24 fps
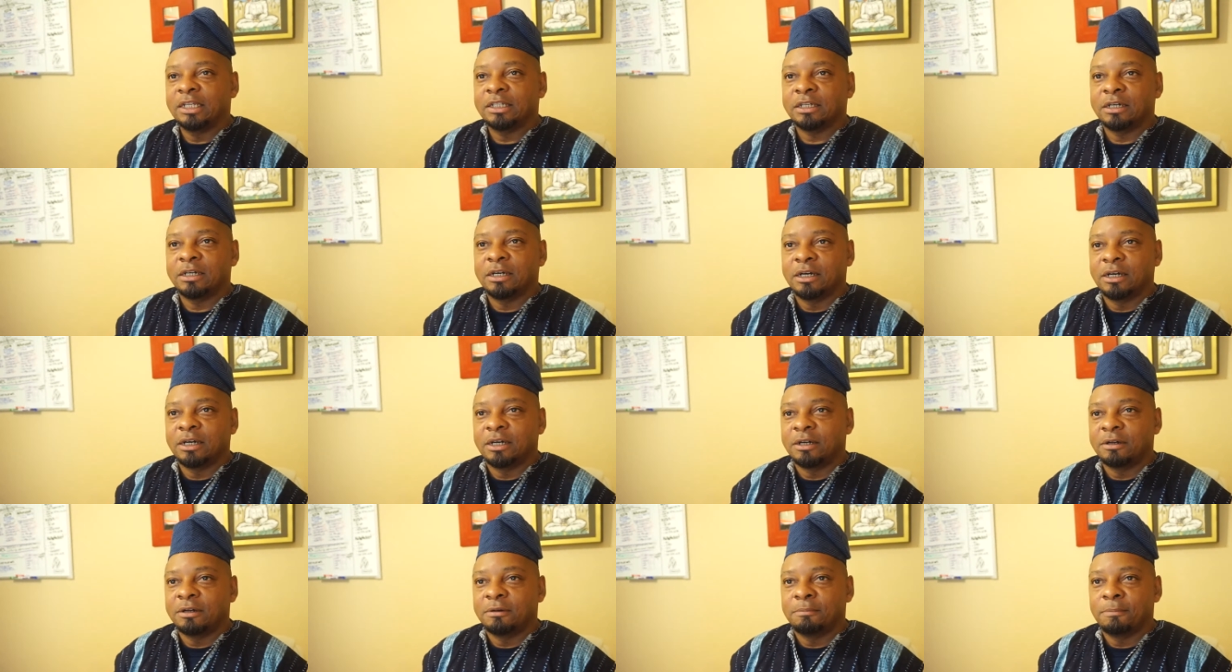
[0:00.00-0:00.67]

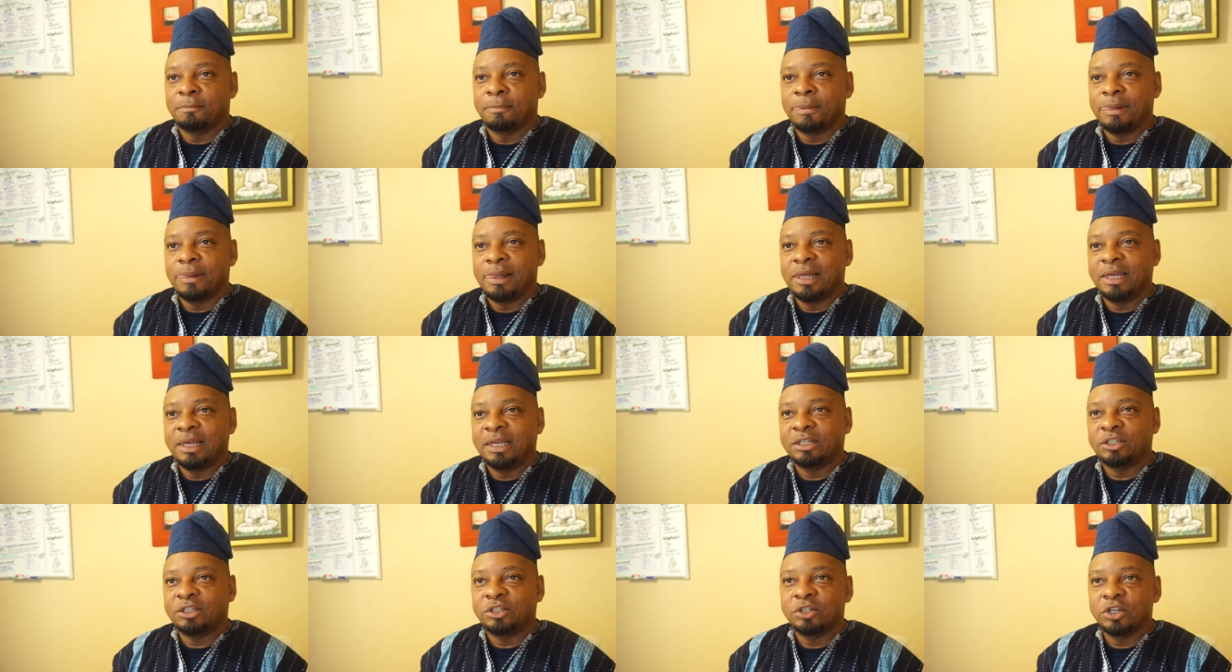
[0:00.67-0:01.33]
um,
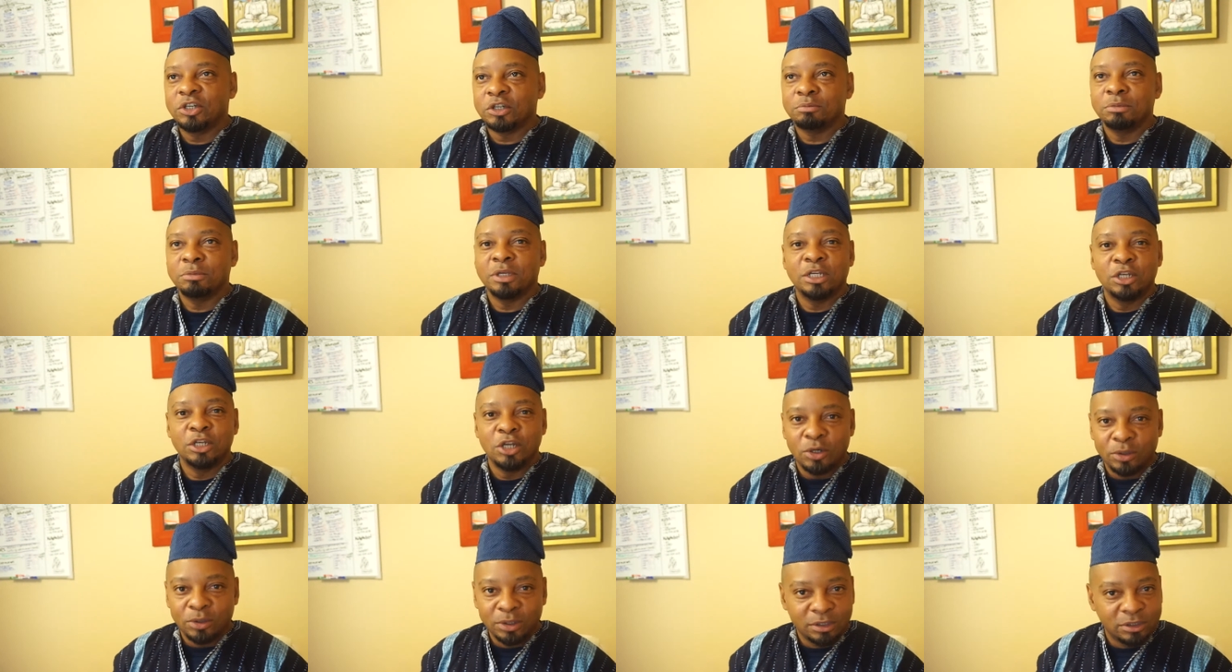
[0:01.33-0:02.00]
it took me
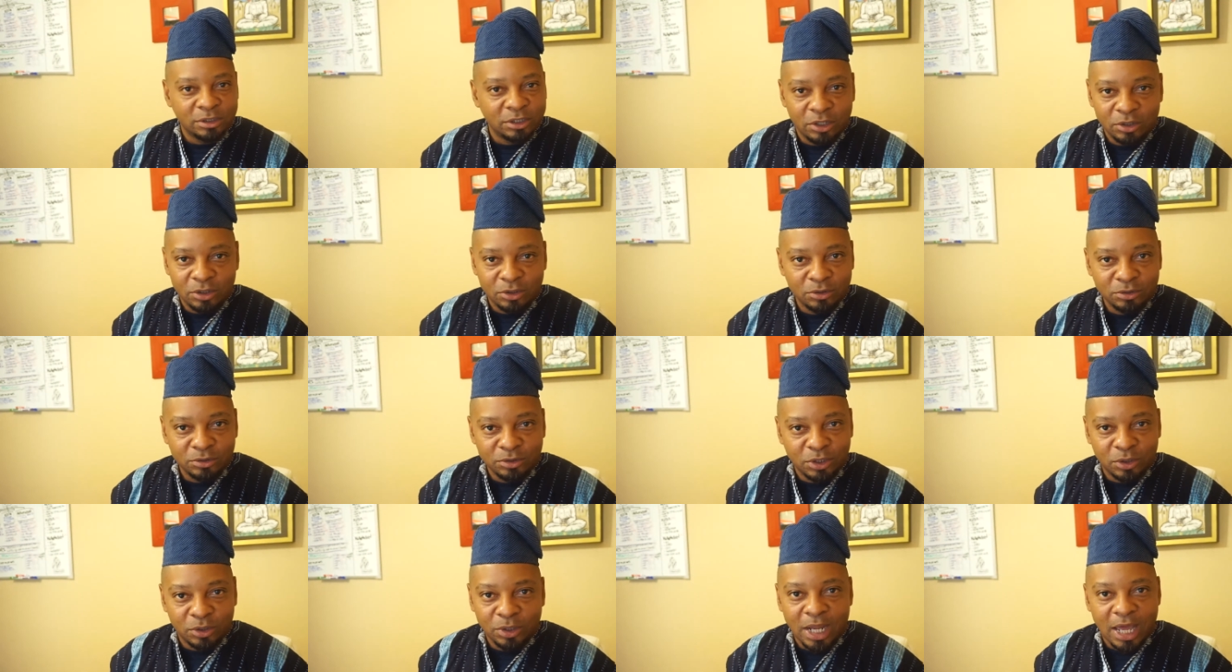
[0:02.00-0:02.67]
no no
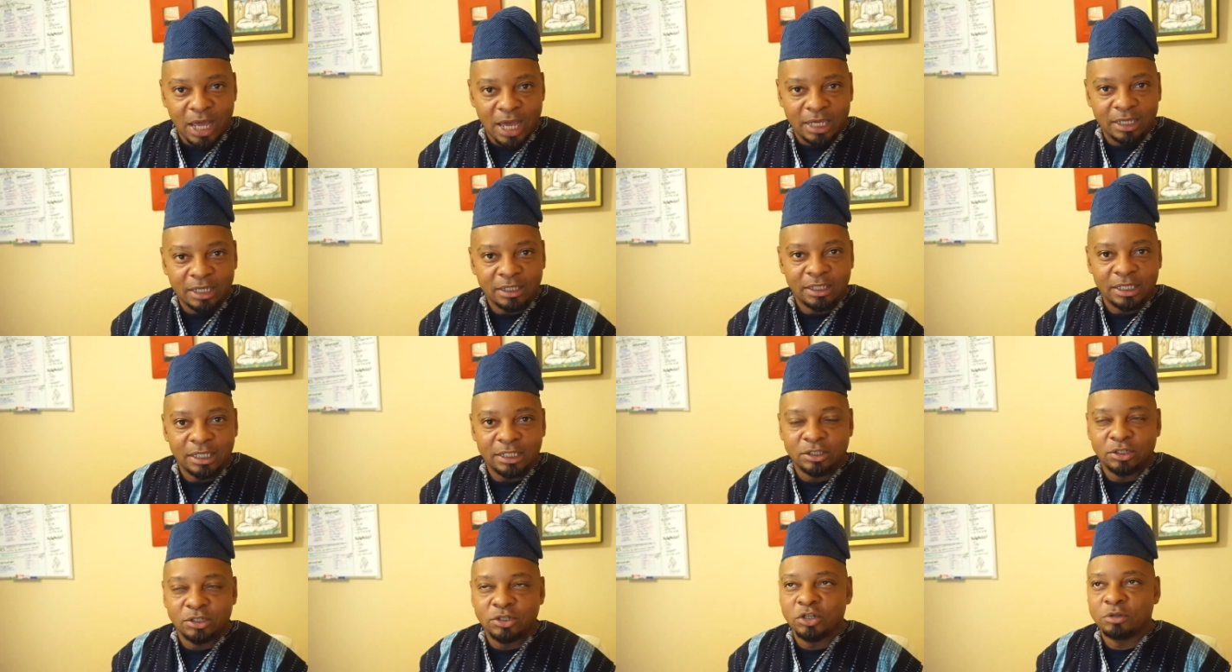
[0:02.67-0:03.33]
no lie,
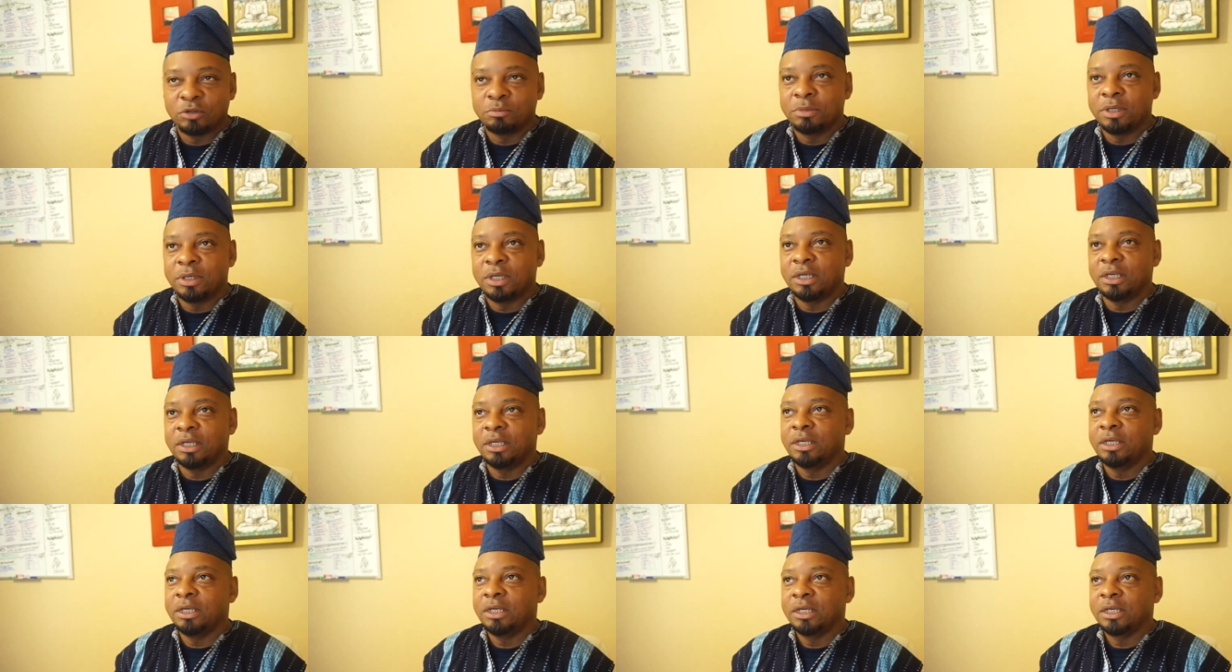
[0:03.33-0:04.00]
it took
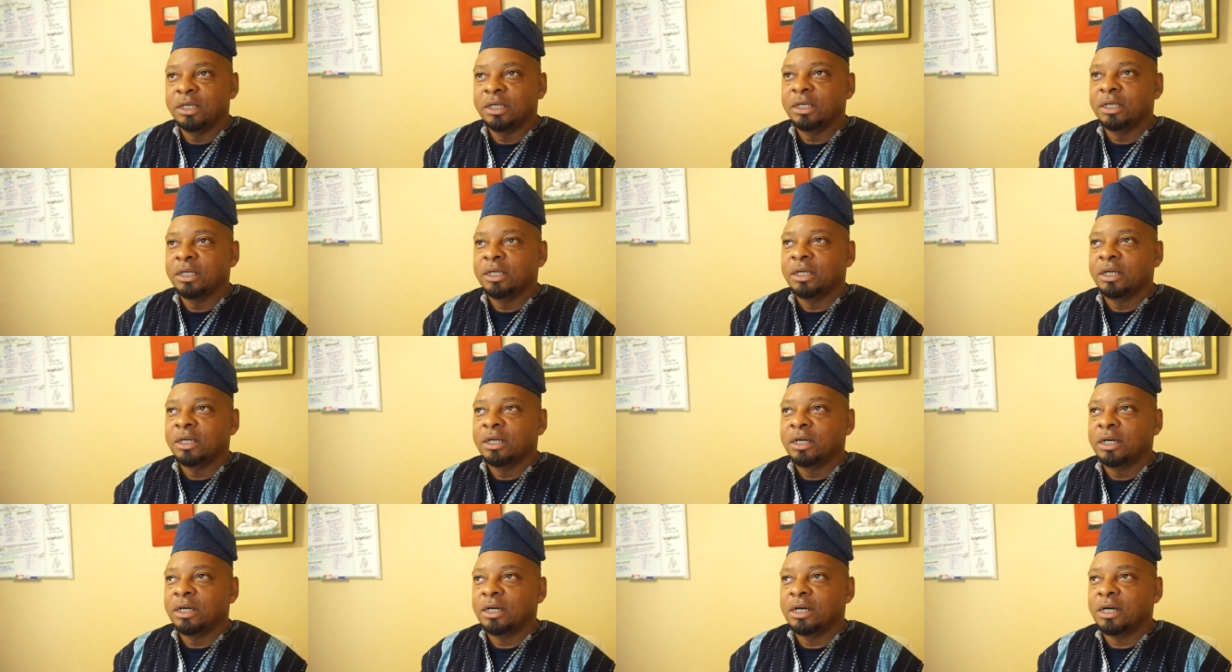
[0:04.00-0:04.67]
me
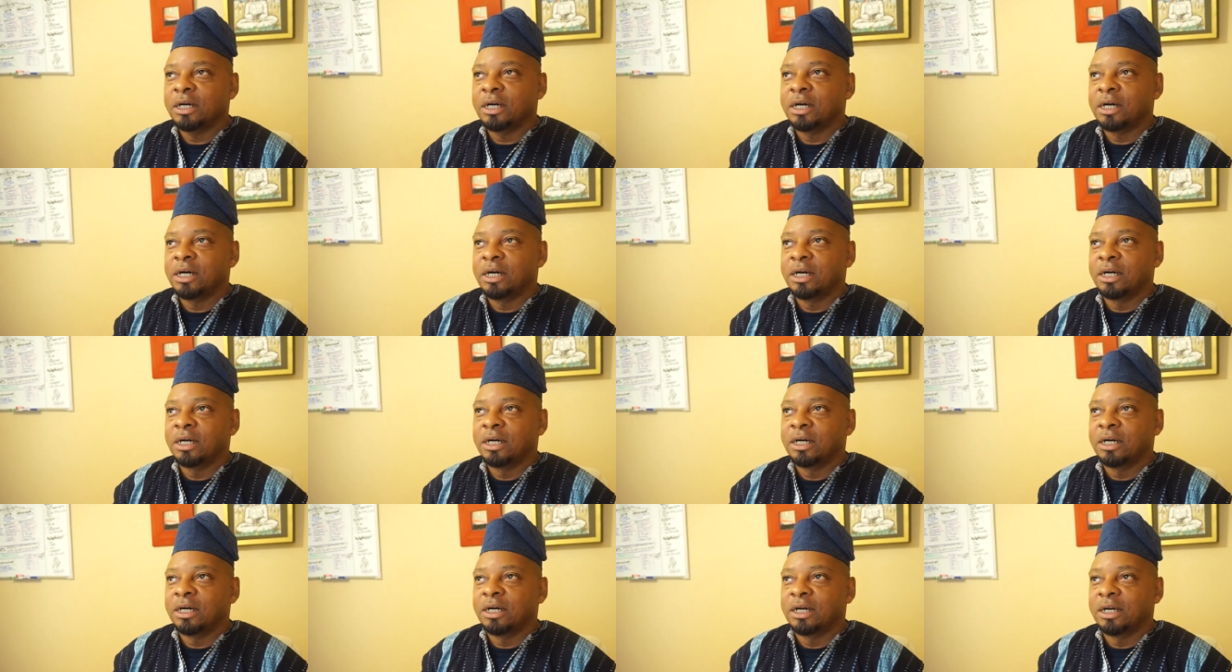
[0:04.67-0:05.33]

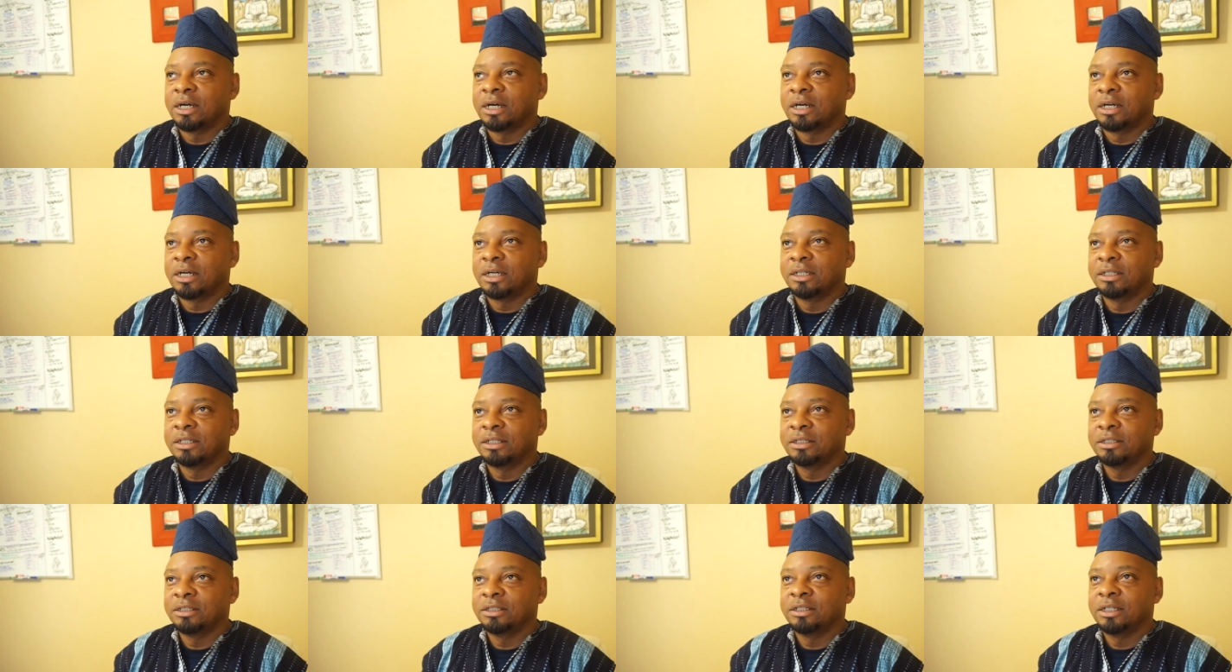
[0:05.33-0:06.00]
uh,
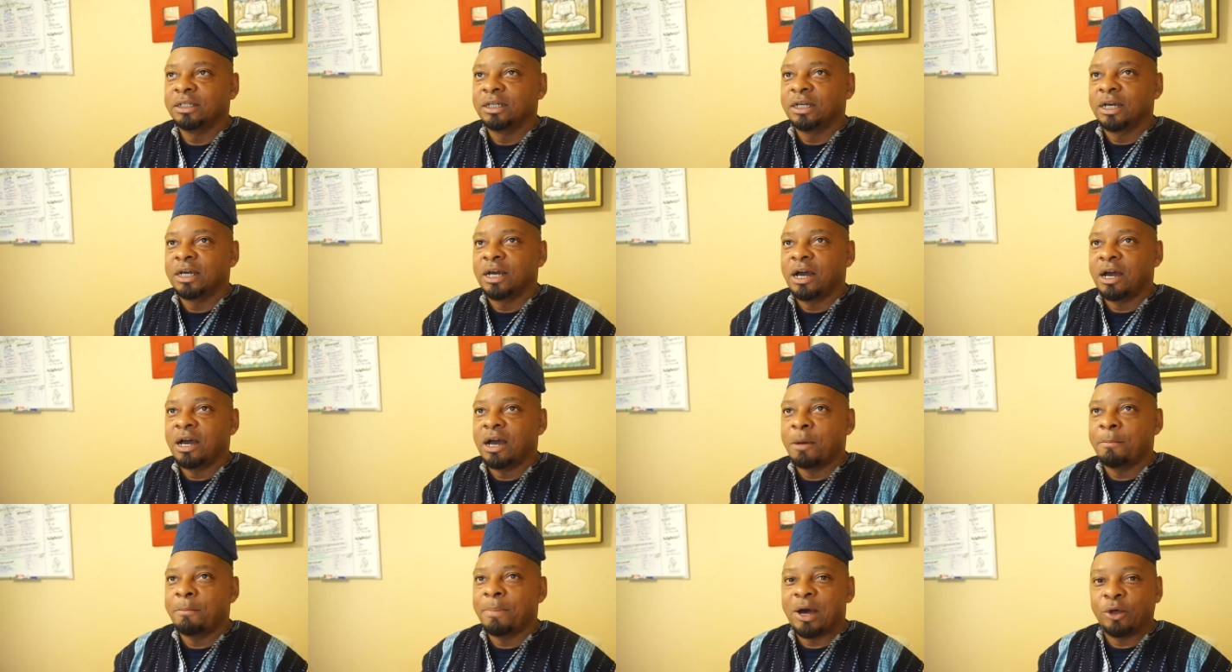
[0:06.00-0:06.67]

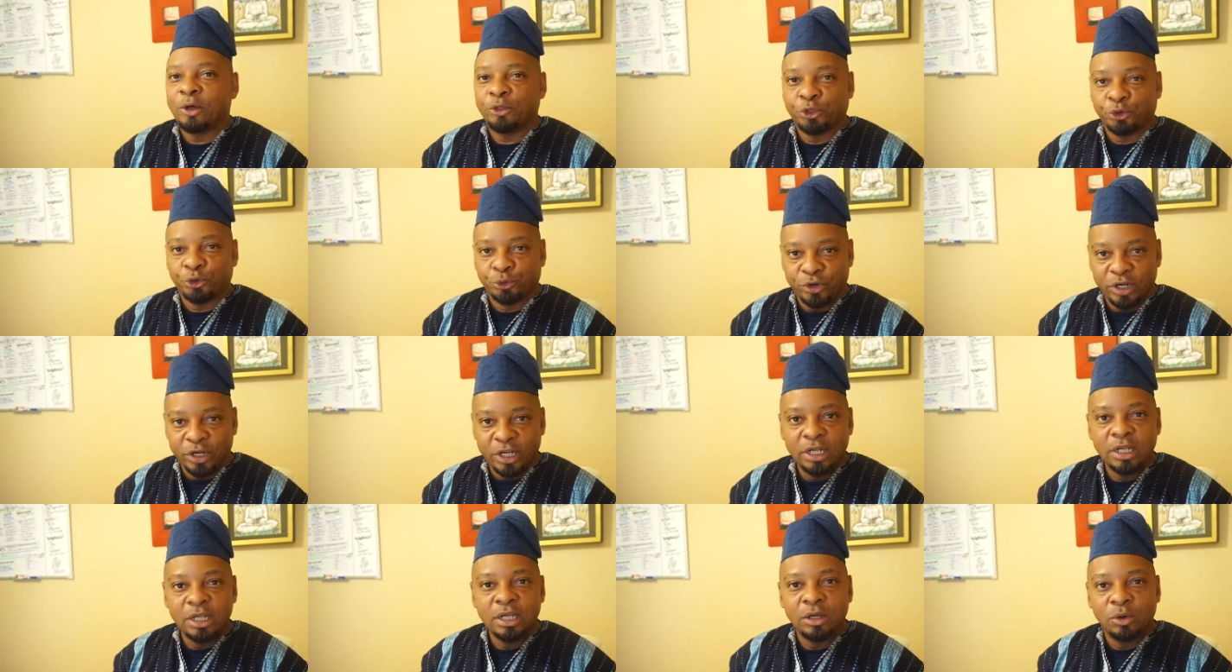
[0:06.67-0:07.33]
about
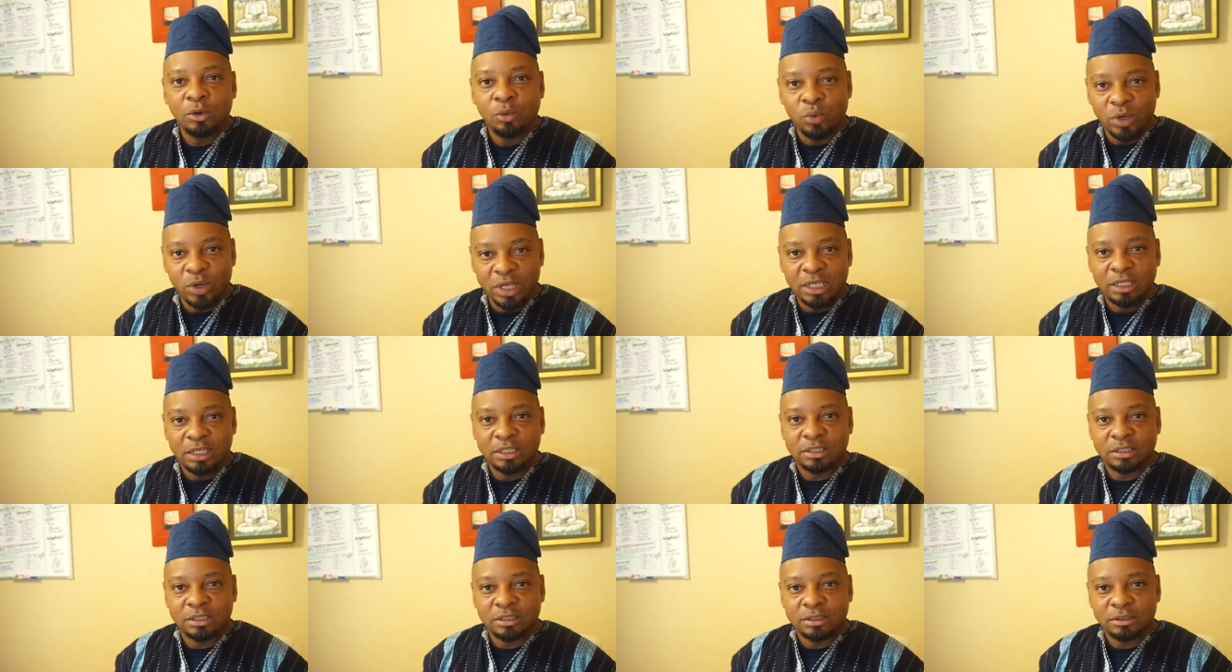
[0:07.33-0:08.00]
three
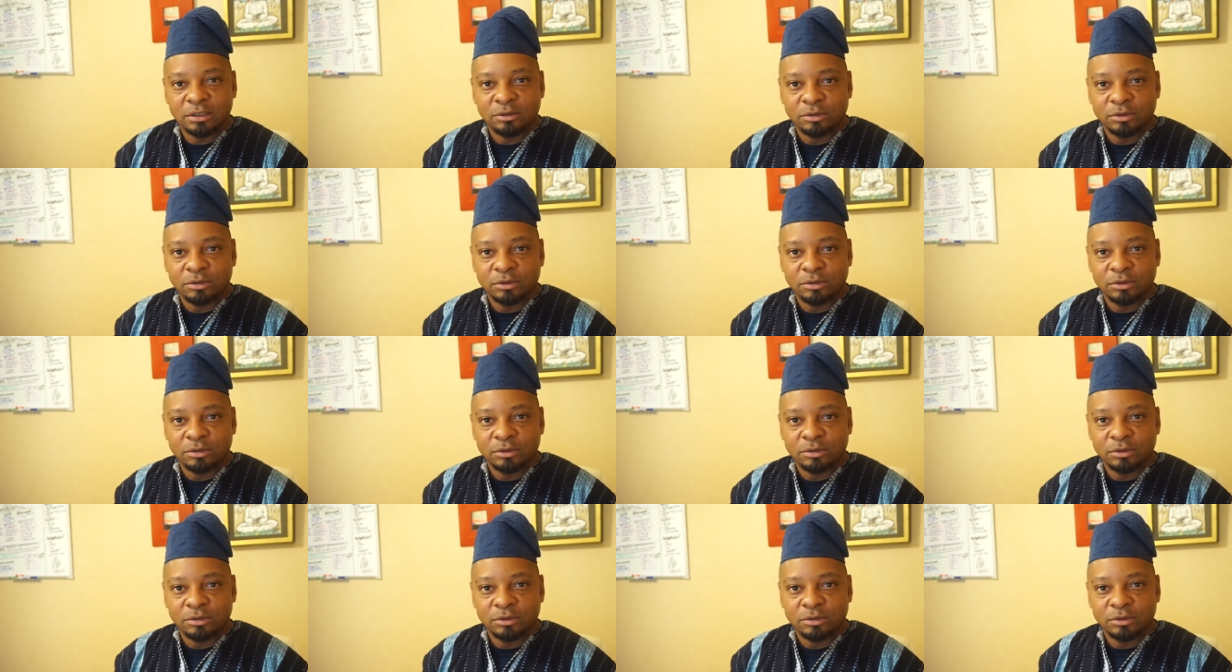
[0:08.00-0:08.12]
weeks.